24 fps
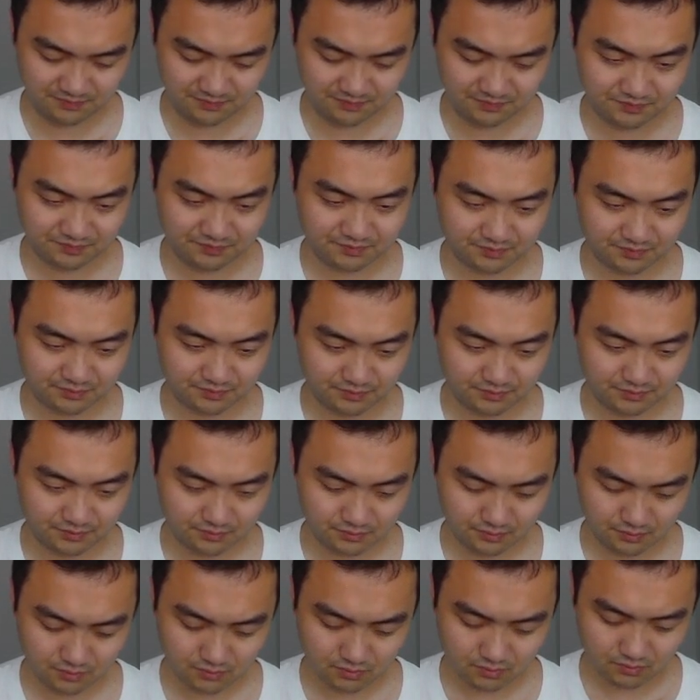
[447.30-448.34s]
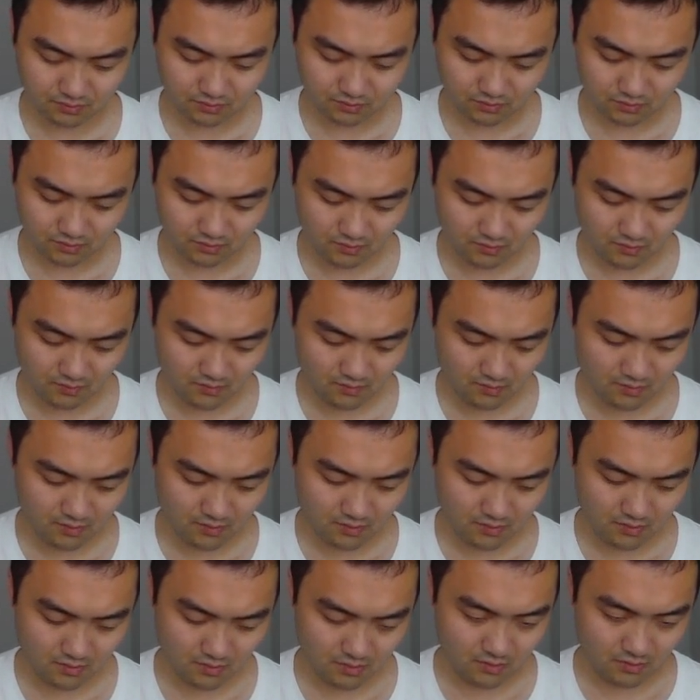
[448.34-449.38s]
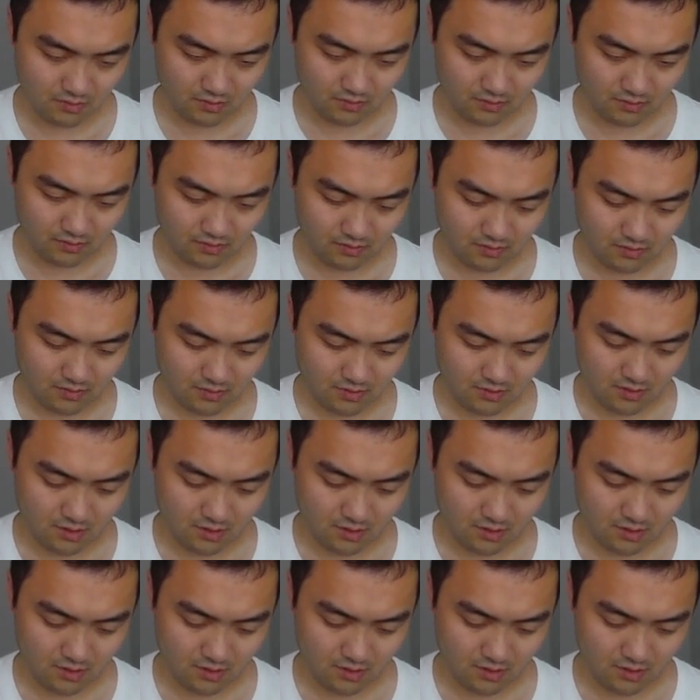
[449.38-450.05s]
Nobody speaks.